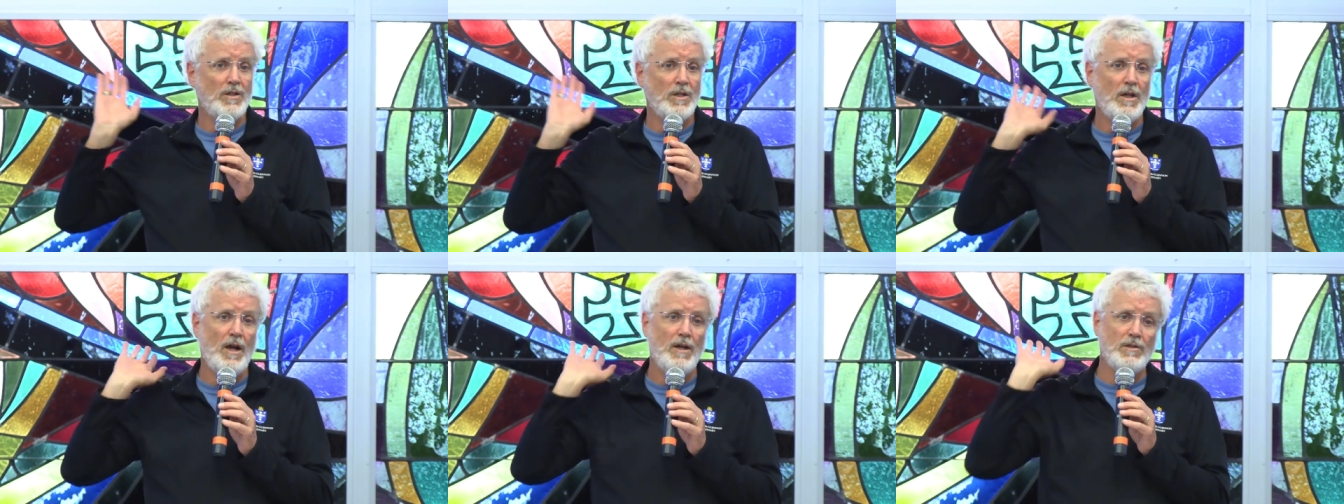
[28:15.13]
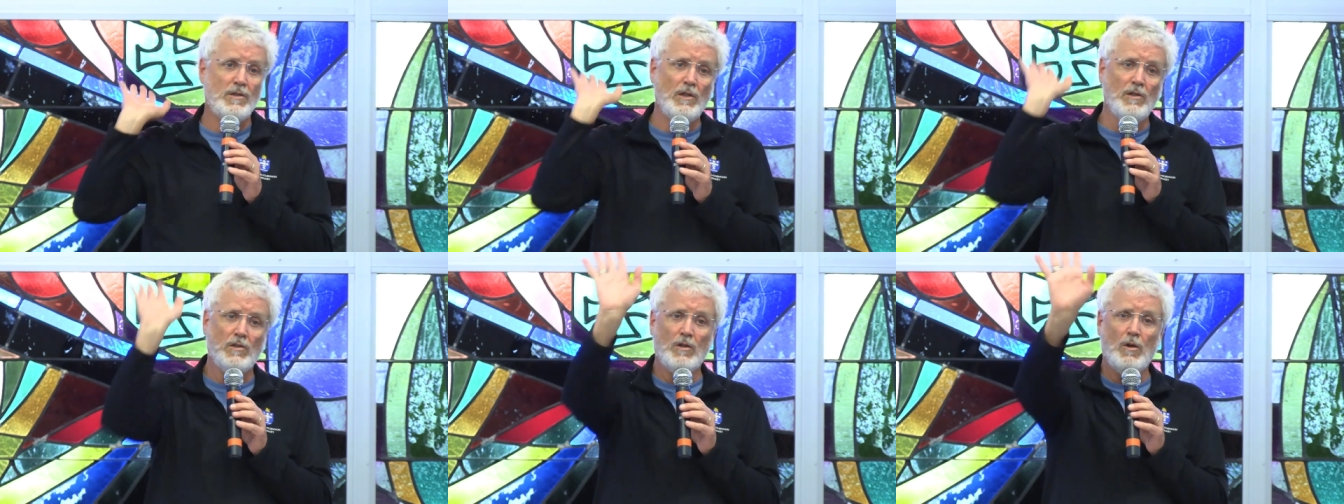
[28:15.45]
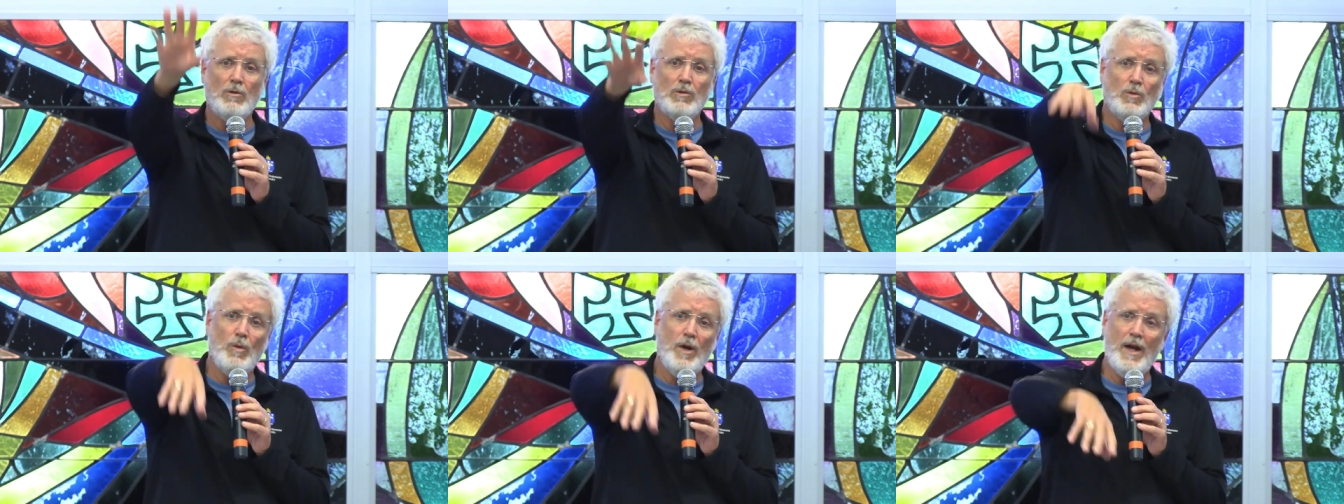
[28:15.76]
archdiocese
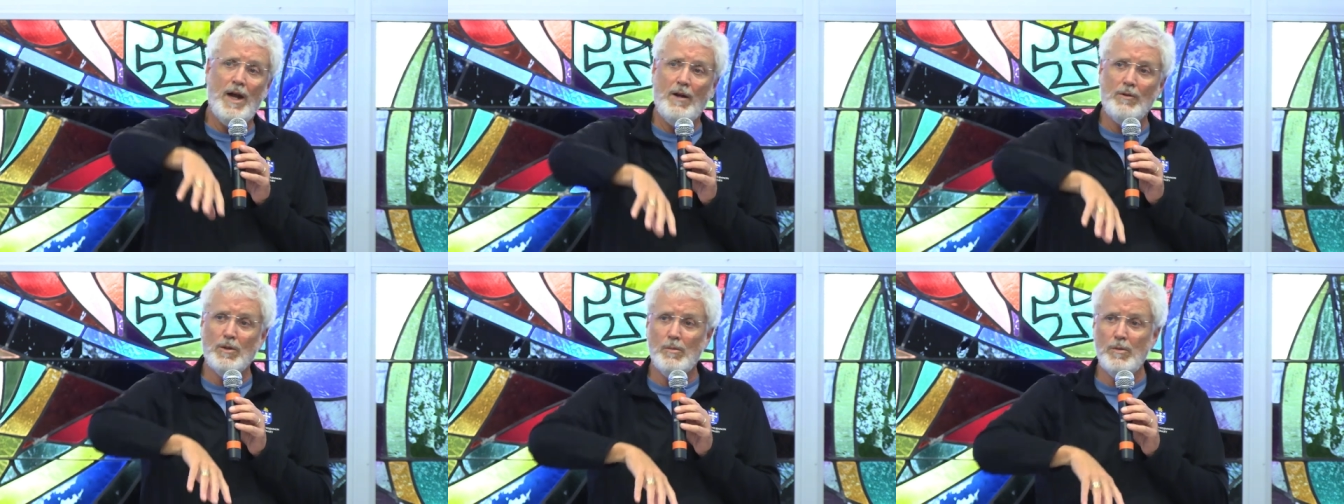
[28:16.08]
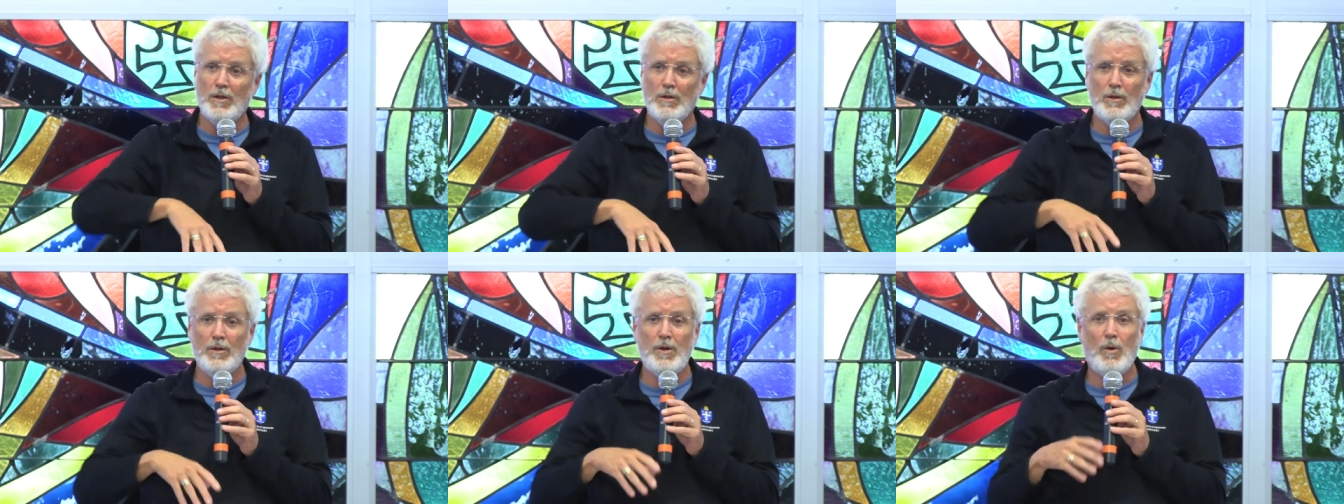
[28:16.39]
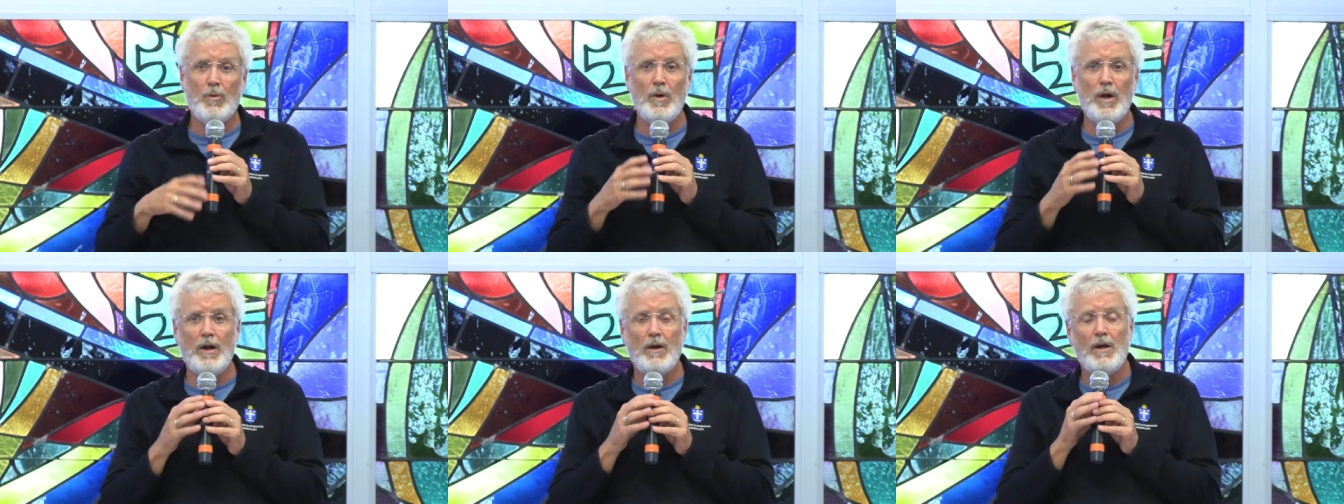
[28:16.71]
goes way out to the middle of
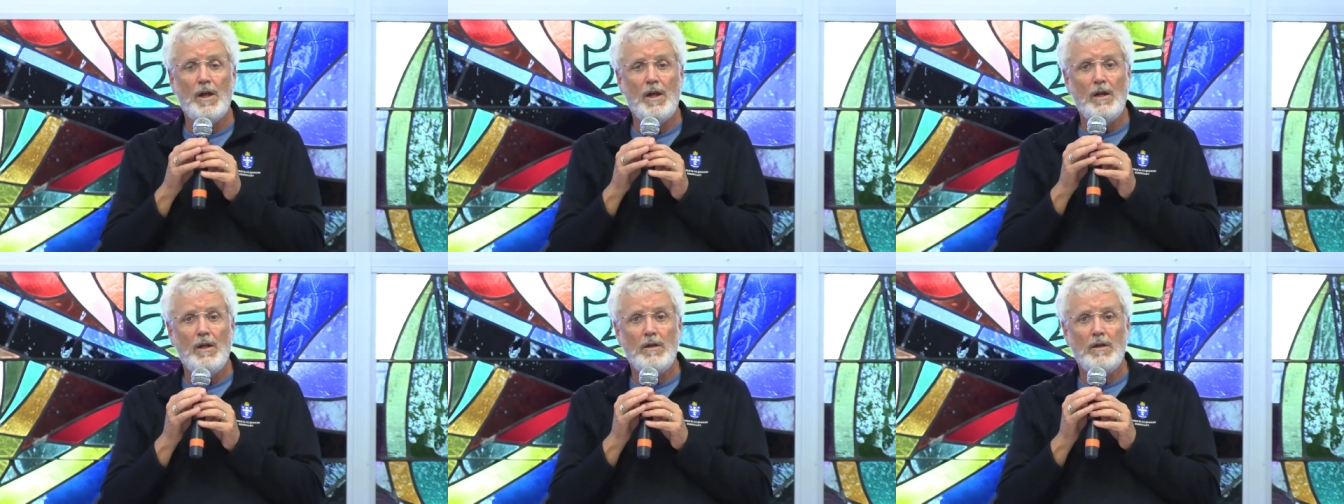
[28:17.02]
nowhere.